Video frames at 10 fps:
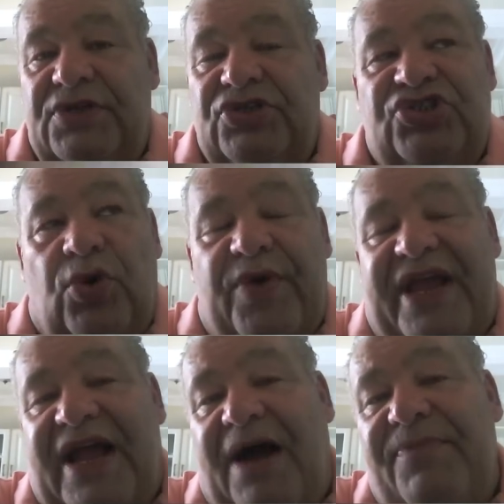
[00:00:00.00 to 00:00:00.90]
So
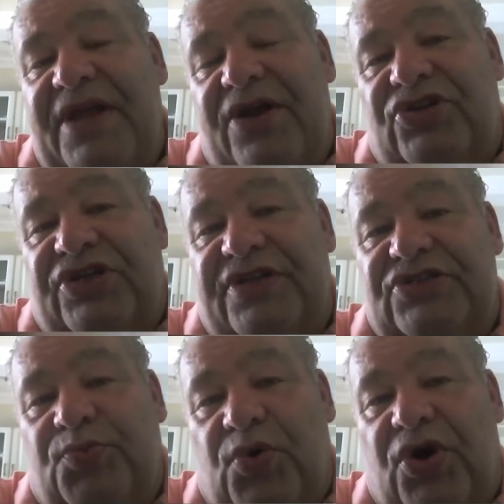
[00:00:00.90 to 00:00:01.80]
we come here to
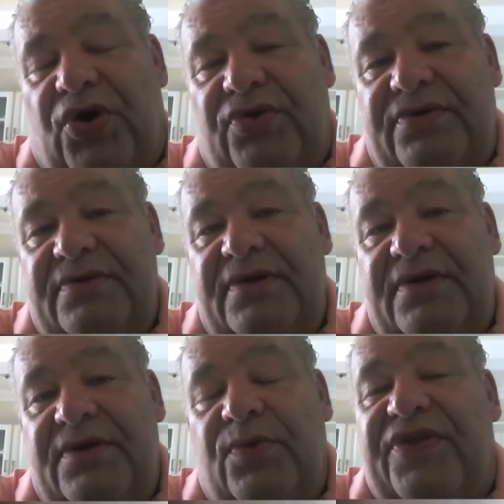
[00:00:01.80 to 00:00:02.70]
this world
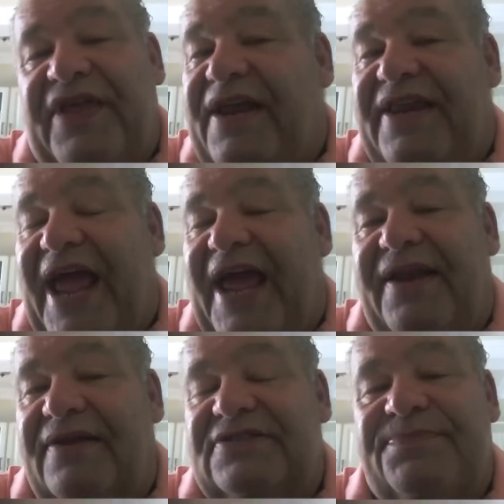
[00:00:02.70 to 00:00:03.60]
with a
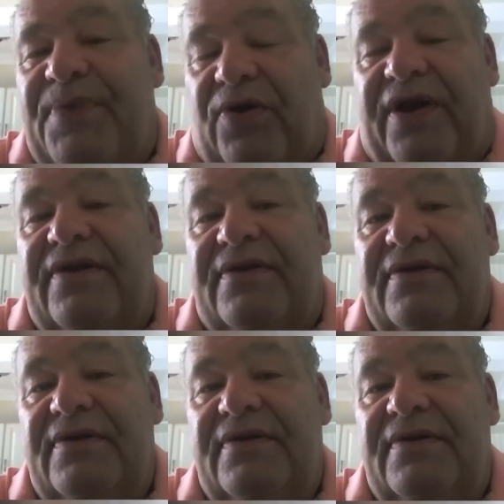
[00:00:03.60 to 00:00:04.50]
dead spirit
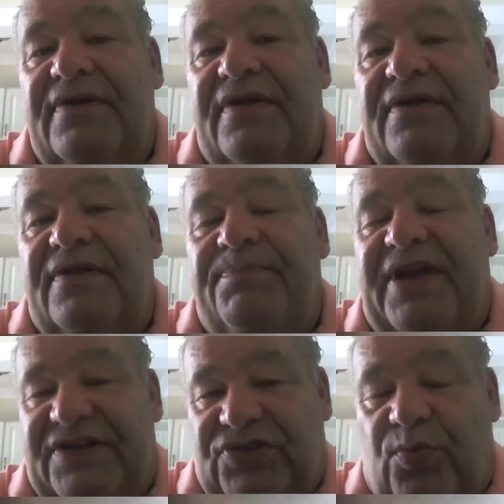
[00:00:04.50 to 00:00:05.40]

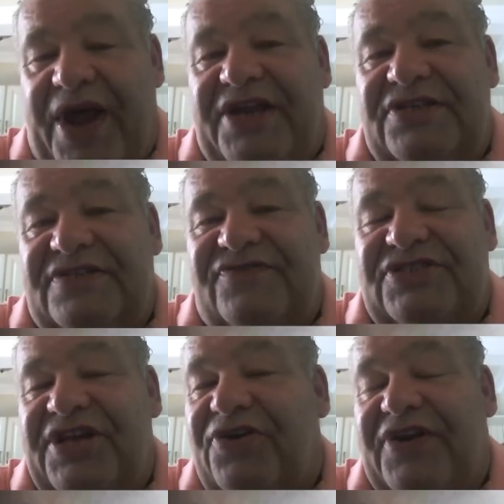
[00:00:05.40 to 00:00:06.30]
because the wages of
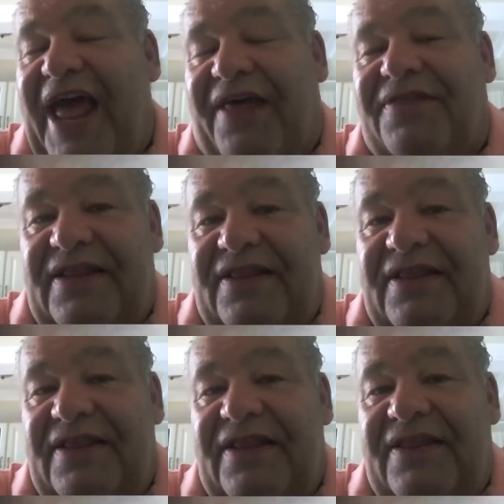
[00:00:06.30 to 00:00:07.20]
sin are death.
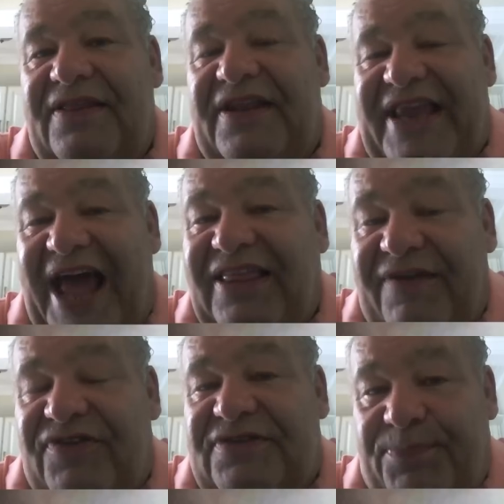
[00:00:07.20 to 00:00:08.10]
The death
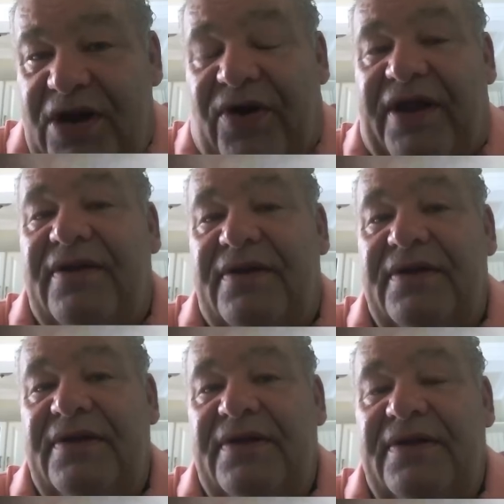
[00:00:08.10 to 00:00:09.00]
of the spirit
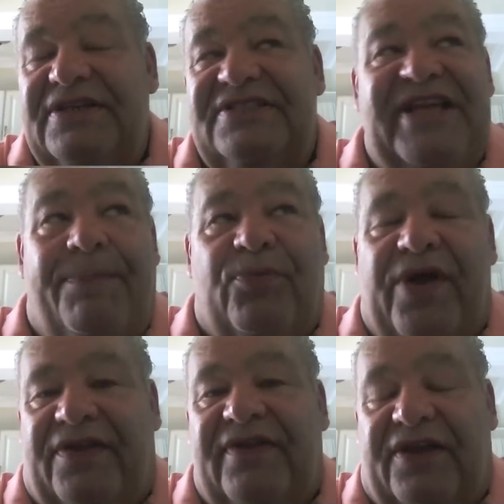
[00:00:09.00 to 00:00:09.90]

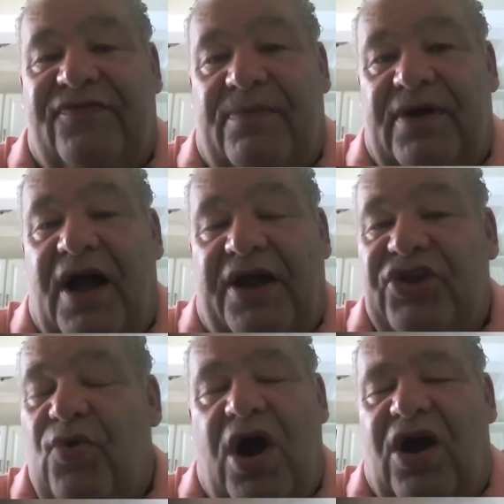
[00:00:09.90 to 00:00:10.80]
separates us from
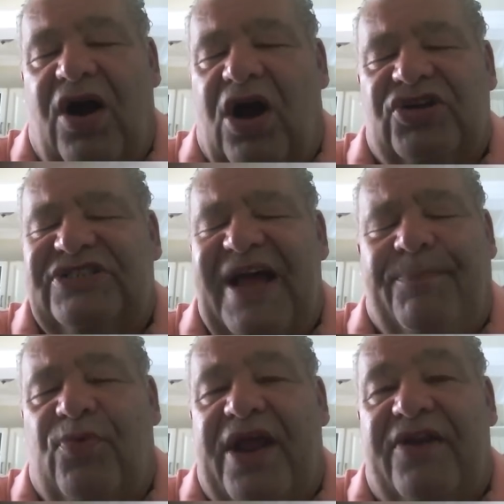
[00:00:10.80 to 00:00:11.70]
God. You are, are
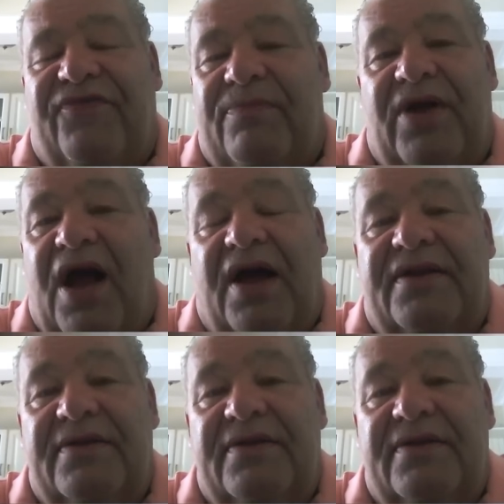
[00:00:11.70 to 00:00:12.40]
separated from God.